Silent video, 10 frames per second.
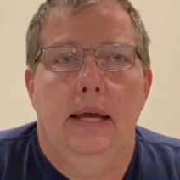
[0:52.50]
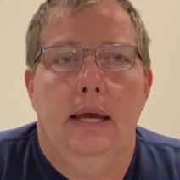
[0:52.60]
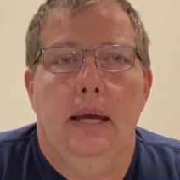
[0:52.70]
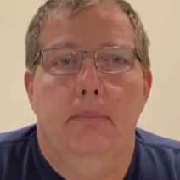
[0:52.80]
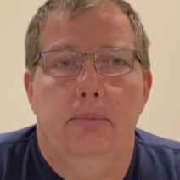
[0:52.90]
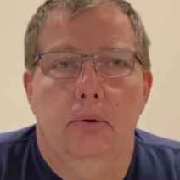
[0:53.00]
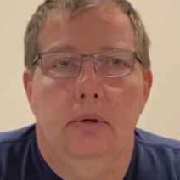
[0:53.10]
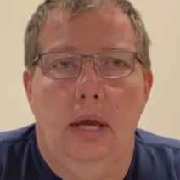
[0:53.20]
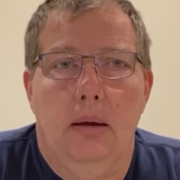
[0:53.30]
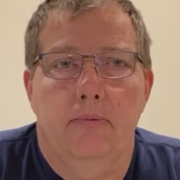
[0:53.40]
and build
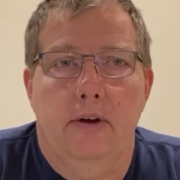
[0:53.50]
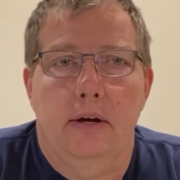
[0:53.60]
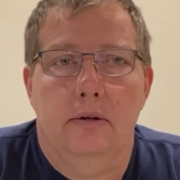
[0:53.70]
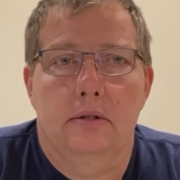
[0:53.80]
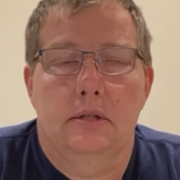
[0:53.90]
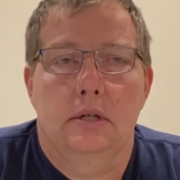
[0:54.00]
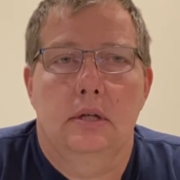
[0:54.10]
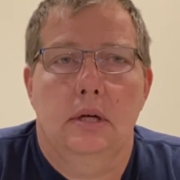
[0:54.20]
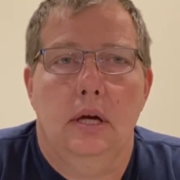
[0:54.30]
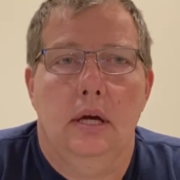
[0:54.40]
campfires.
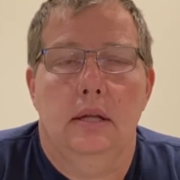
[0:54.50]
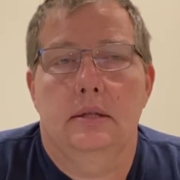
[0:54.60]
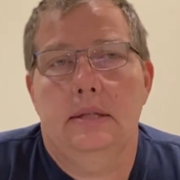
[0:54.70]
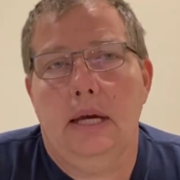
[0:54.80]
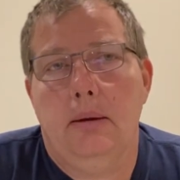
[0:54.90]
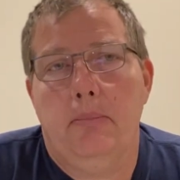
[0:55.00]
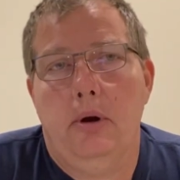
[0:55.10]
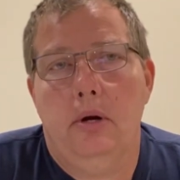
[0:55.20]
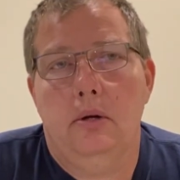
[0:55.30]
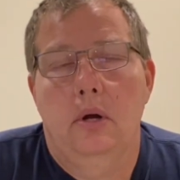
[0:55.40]
The second
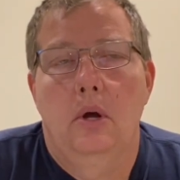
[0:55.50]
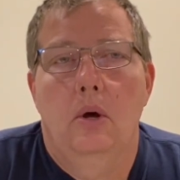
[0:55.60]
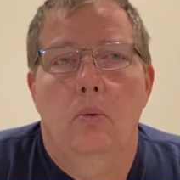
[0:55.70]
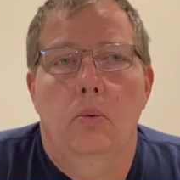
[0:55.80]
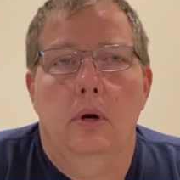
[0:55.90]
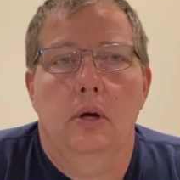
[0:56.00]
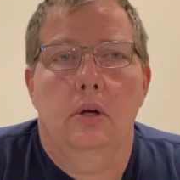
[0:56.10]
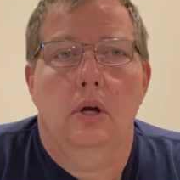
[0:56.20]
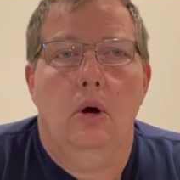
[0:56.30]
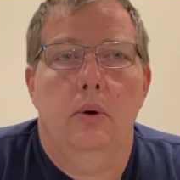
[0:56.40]
part, we're going
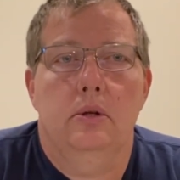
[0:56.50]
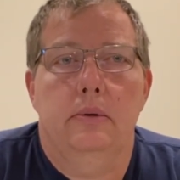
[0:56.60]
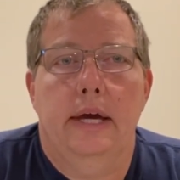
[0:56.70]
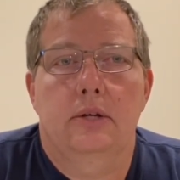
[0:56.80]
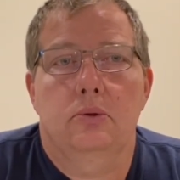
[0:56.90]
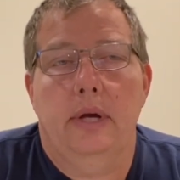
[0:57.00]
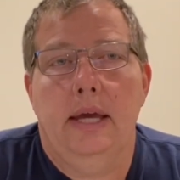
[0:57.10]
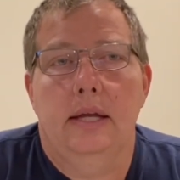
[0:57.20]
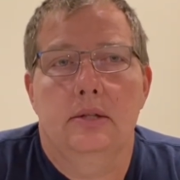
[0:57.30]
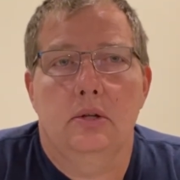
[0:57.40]
to go into actual
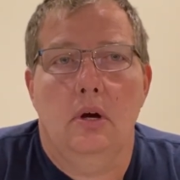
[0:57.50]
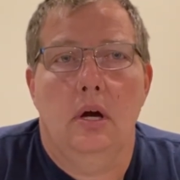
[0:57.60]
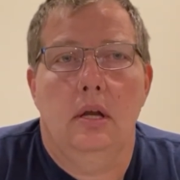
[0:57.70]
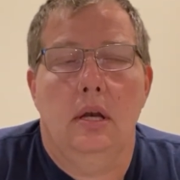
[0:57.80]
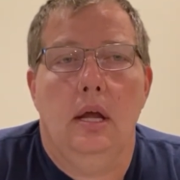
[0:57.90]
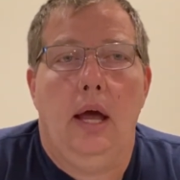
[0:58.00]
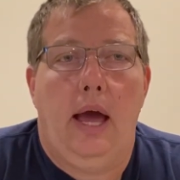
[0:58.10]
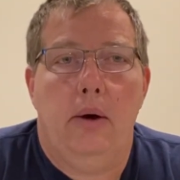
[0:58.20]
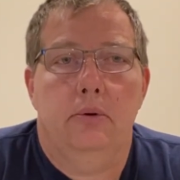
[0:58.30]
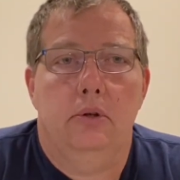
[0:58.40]
hands-on,
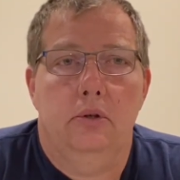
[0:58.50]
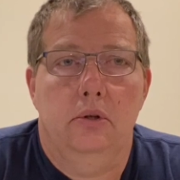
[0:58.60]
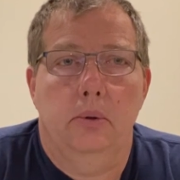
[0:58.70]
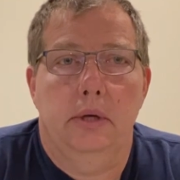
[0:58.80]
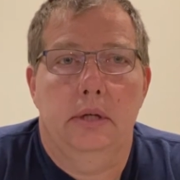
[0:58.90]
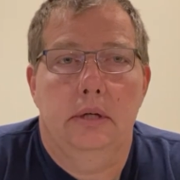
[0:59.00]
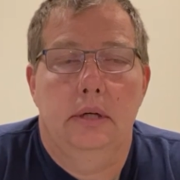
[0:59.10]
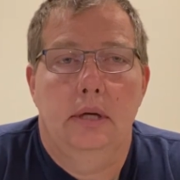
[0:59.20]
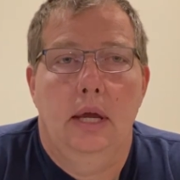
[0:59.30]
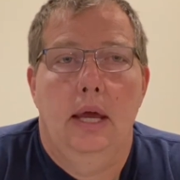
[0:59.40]
how do you do it?
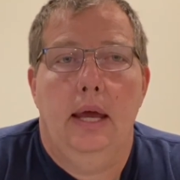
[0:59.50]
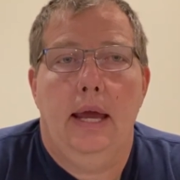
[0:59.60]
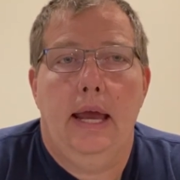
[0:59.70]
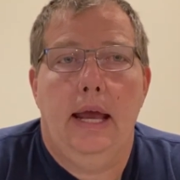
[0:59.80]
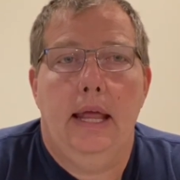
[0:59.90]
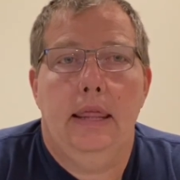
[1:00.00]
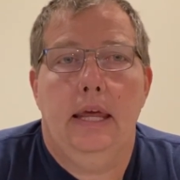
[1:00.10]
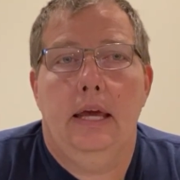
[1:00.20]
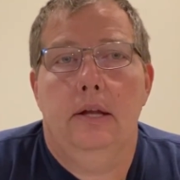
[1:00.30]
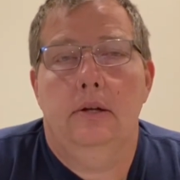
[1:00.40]
And
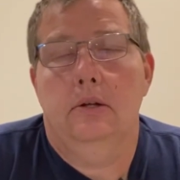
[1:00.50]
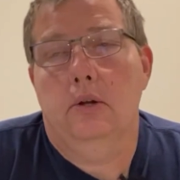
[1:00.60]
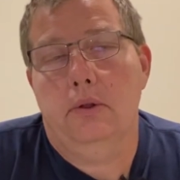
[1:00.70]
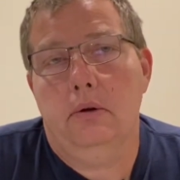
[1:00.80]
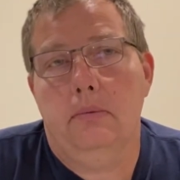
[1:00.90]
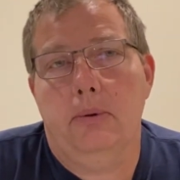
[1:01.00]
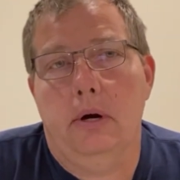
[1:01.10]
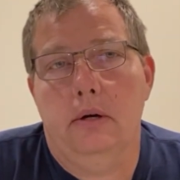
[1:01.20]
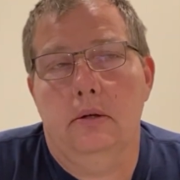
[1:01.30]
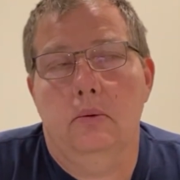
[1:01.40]
then in the third
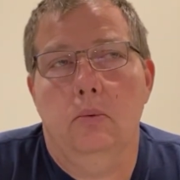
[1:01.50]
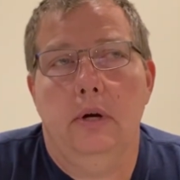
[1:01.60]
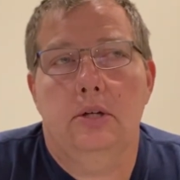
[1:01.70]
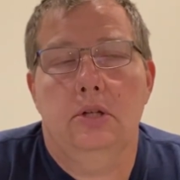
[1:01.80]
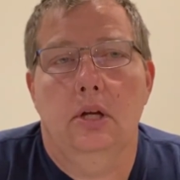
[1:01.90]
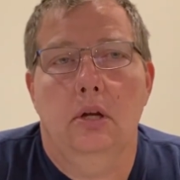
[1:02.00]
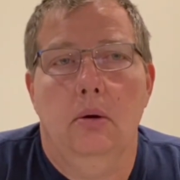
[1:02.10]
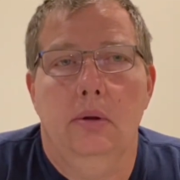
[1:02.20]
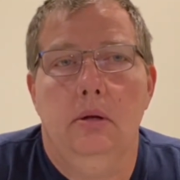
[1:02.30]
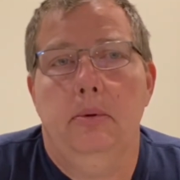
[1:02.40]
part, we're actually going to go
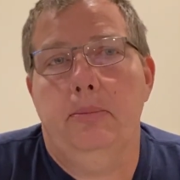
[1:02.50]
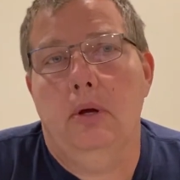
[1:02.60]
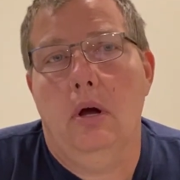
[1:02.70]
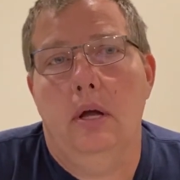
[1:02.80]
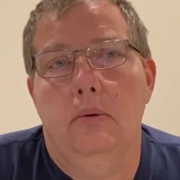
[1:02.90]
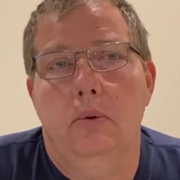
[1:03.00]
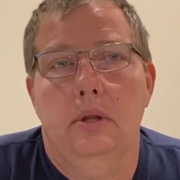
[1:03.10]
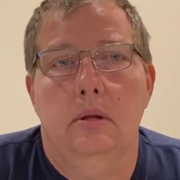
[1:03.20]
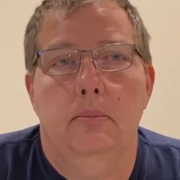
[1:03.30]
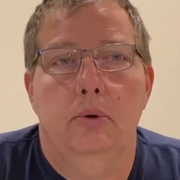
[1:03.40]
a little bit beyond
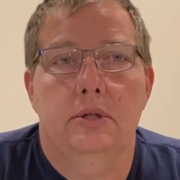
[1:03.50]
what the Boy